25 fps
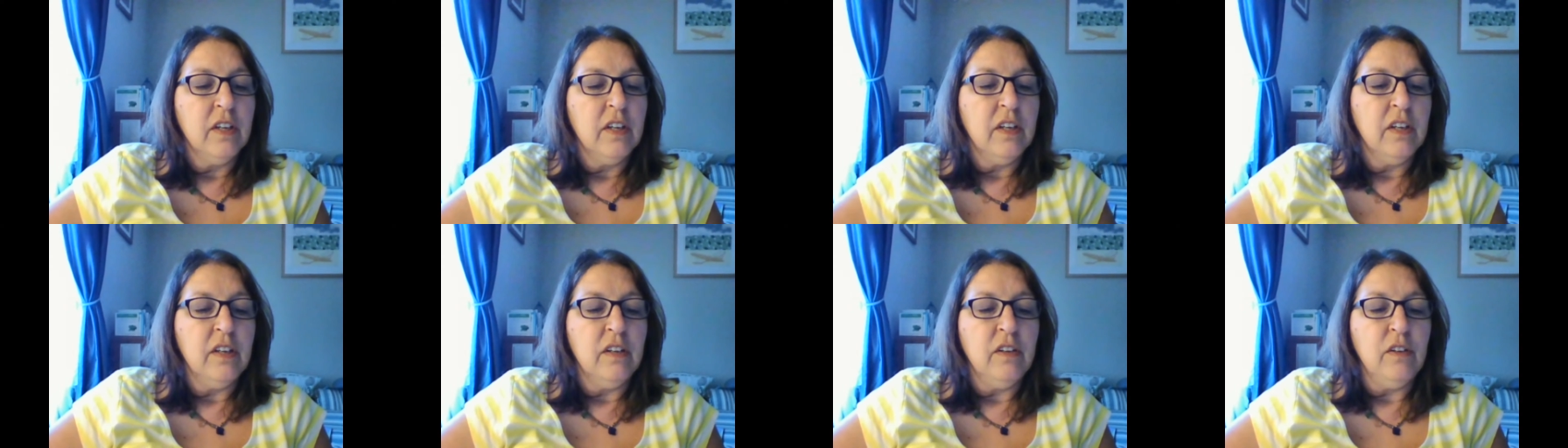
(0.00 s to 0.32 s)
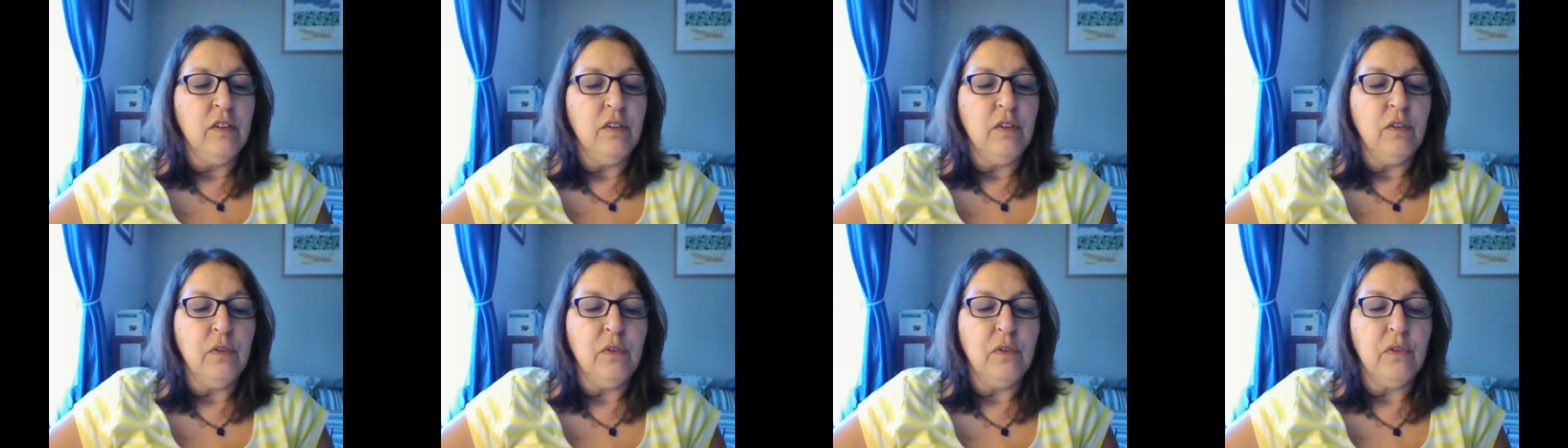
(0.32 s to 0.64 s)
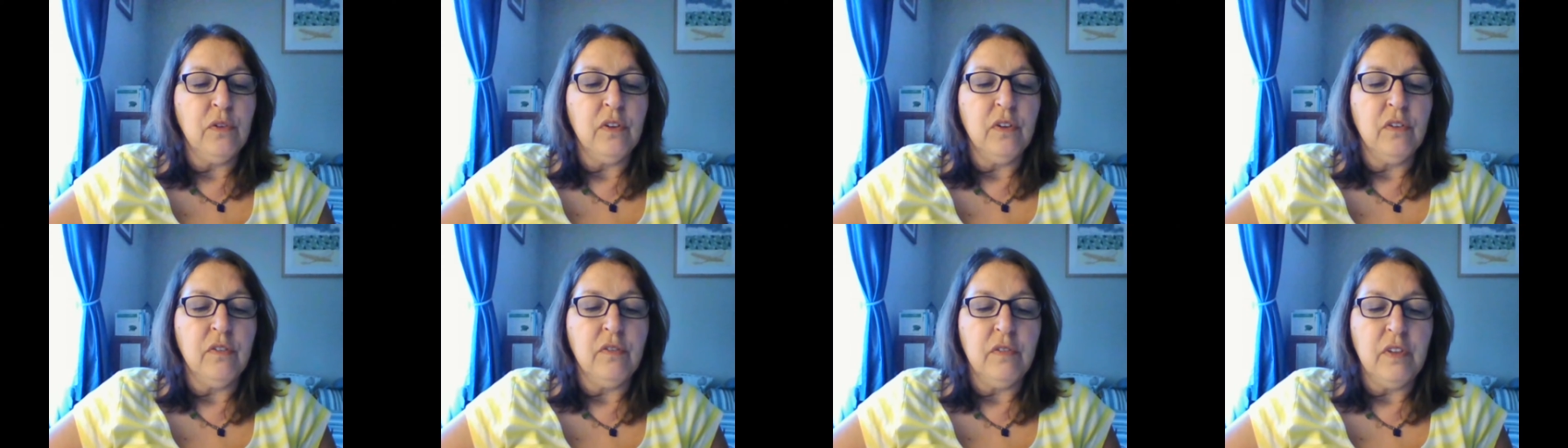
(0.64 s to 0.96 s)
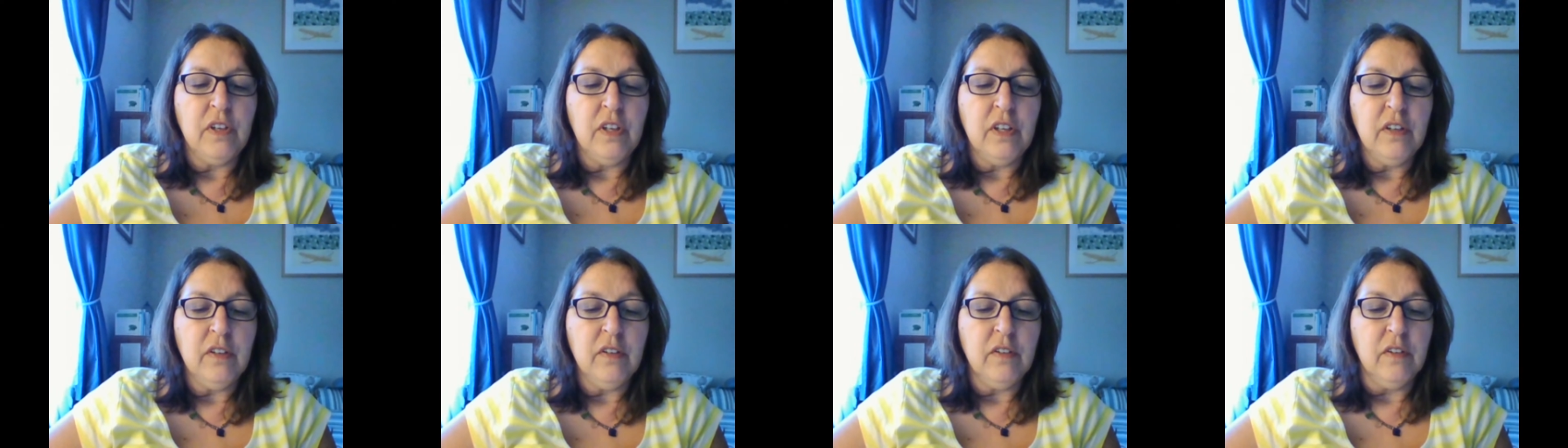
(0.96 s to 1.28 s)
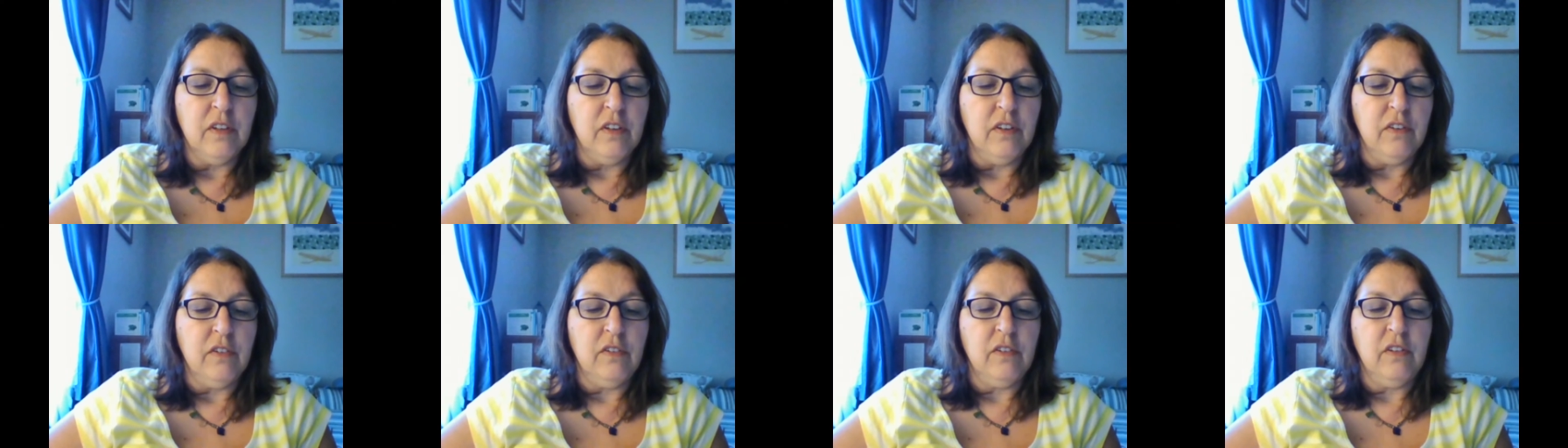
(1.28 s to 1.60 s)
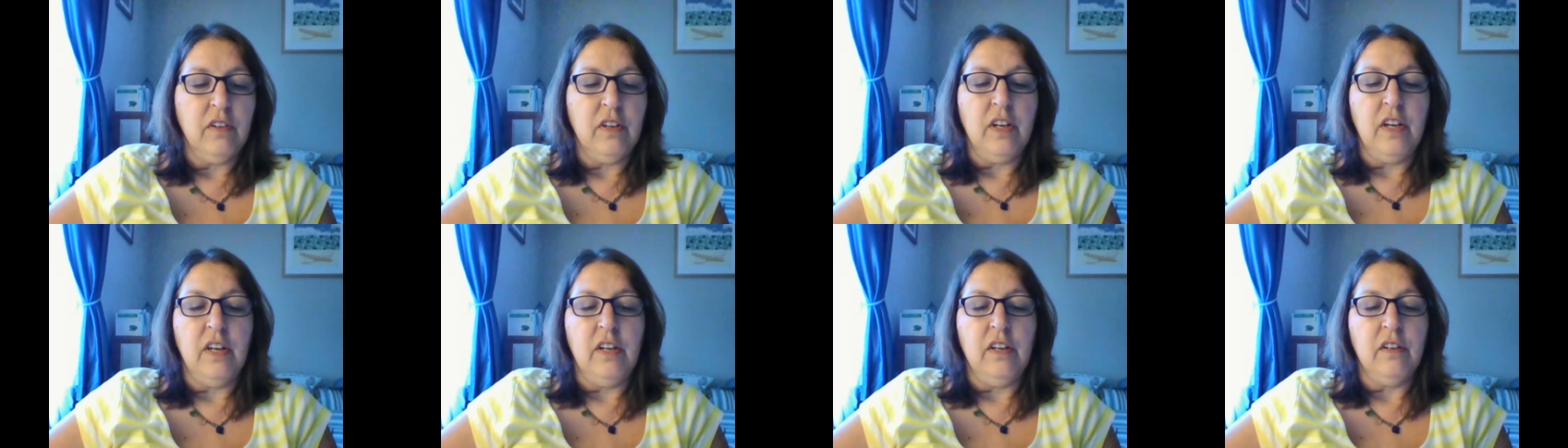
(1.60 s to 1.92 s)
in use of English,
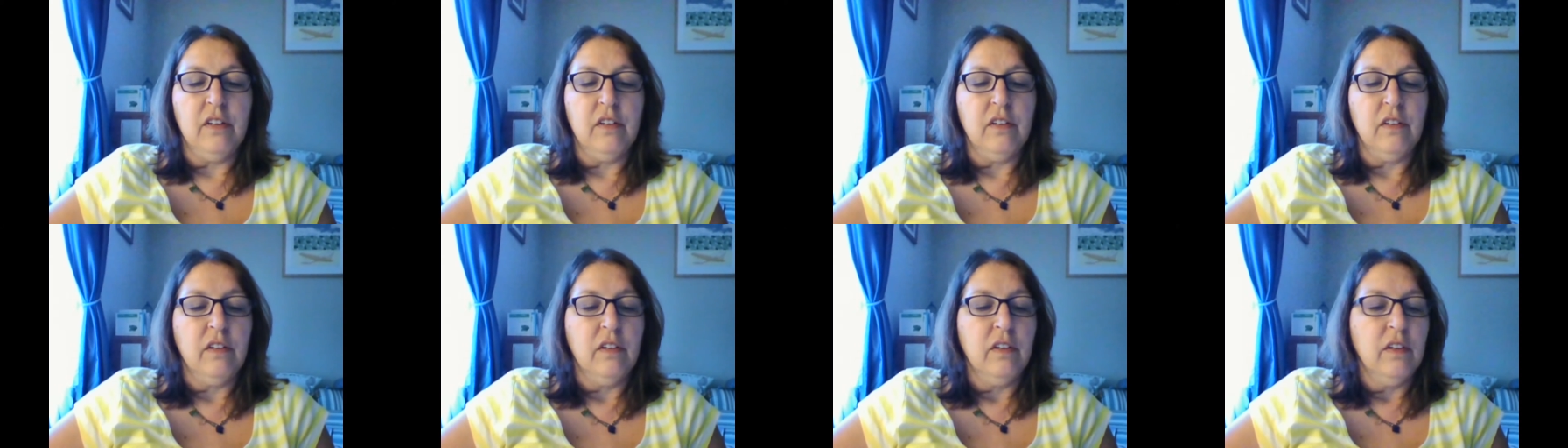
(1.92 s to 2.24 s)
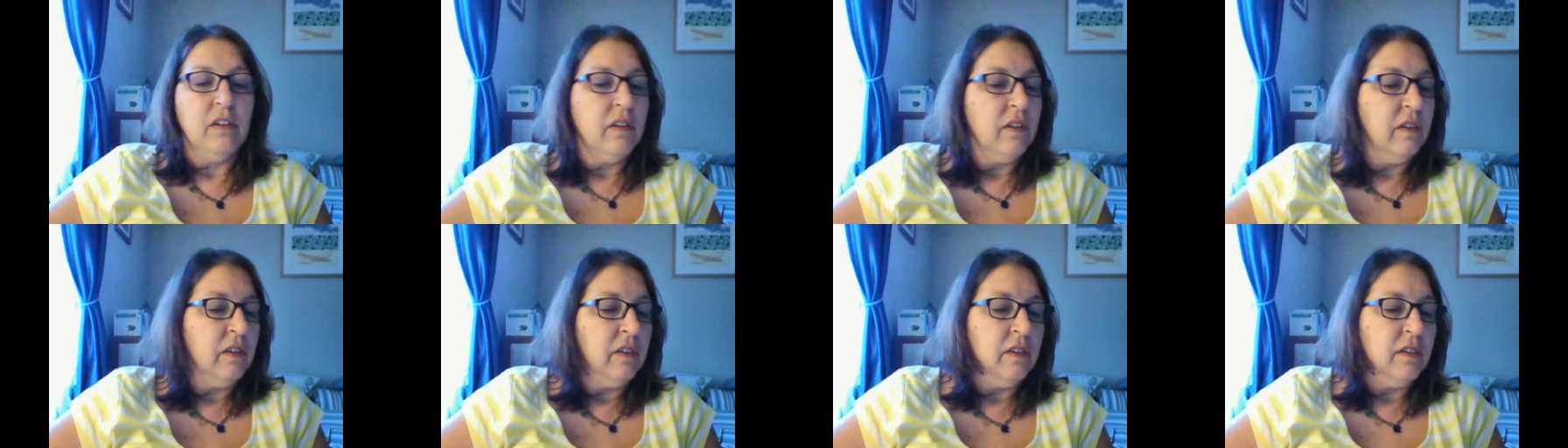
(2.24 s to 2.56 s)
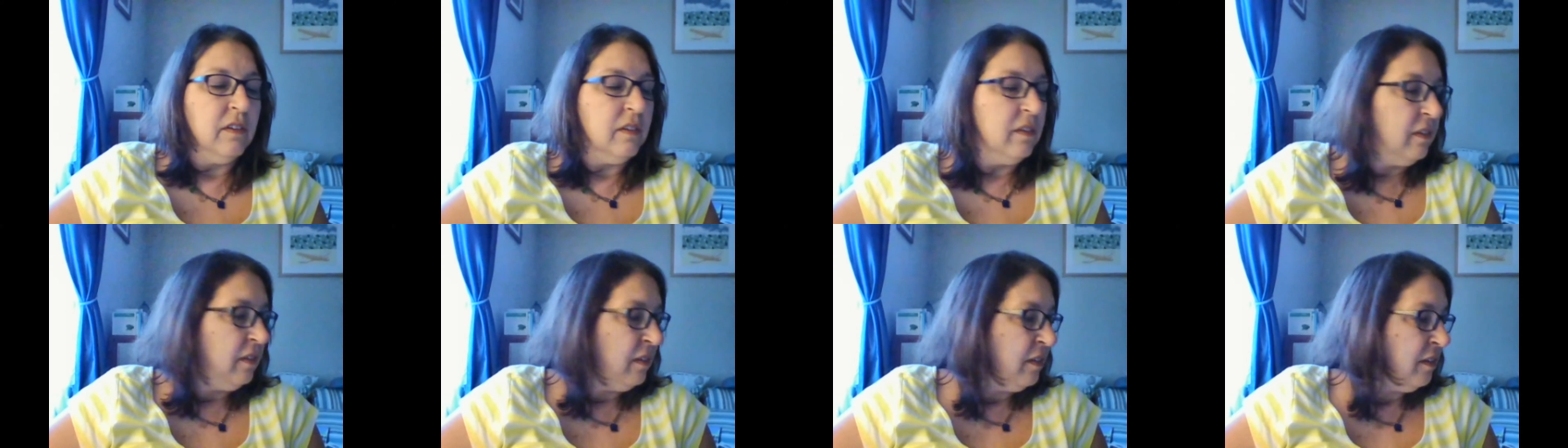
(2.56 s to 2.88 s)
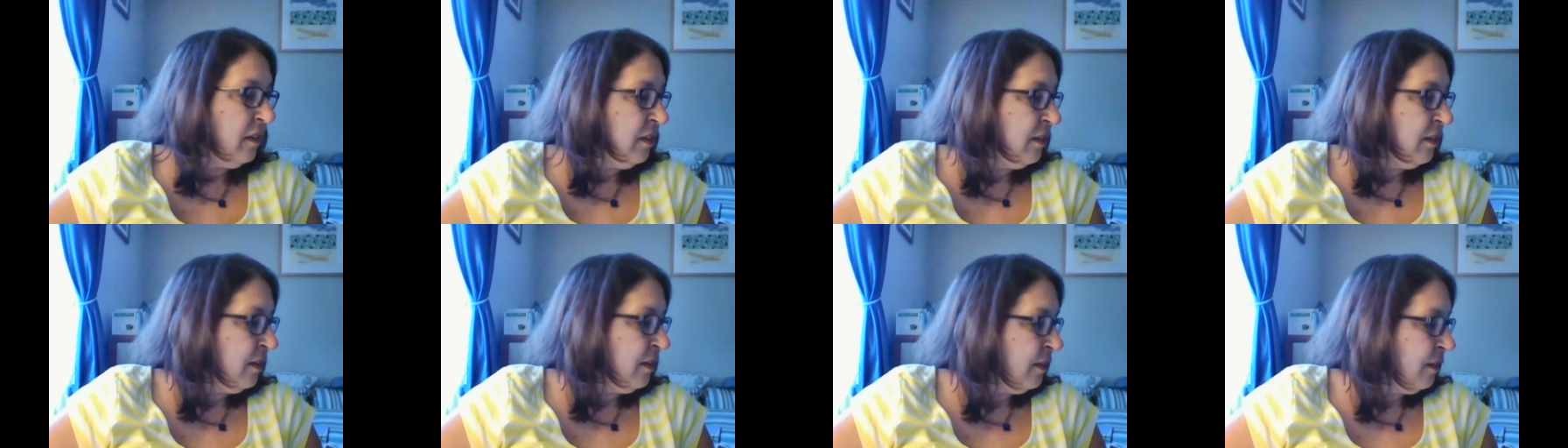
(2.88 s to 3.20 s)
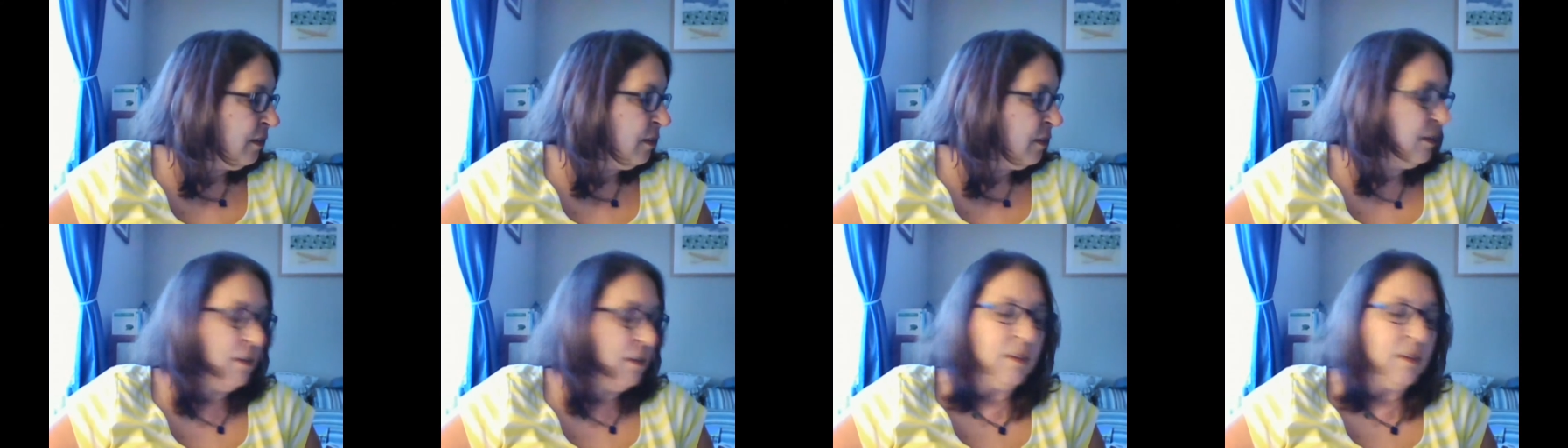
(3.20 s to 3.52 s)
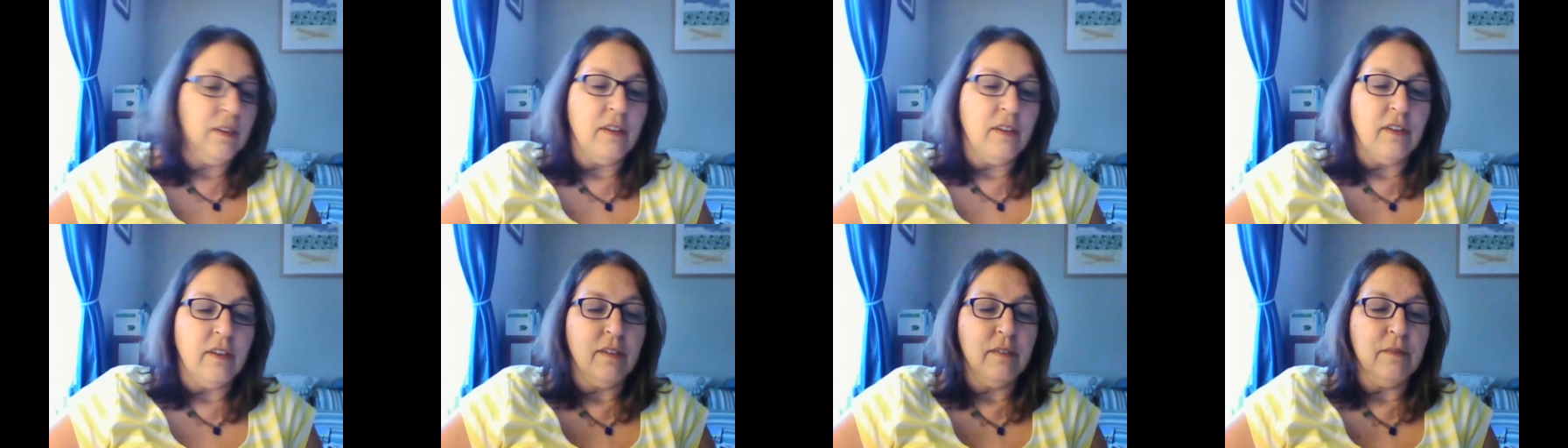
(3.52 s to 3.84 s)
like
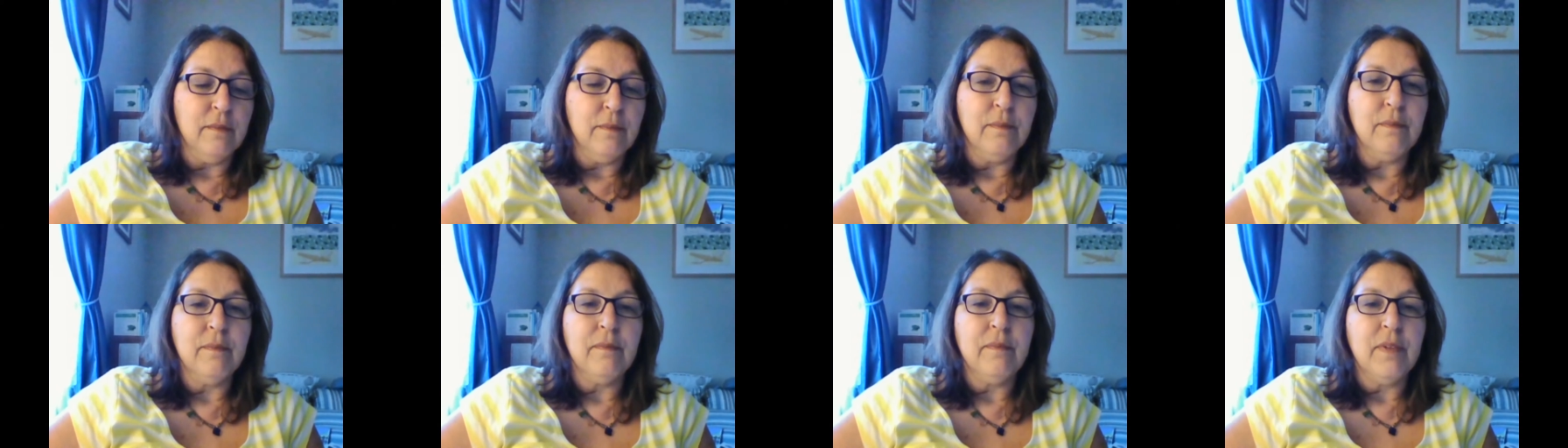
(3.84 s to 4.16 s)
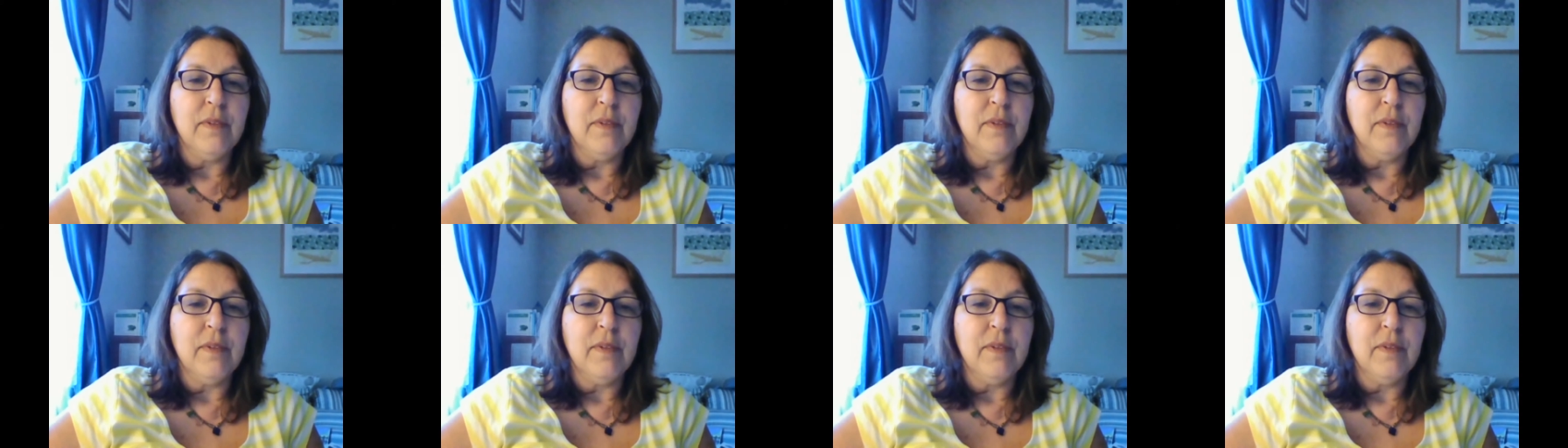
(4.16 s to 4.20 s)
the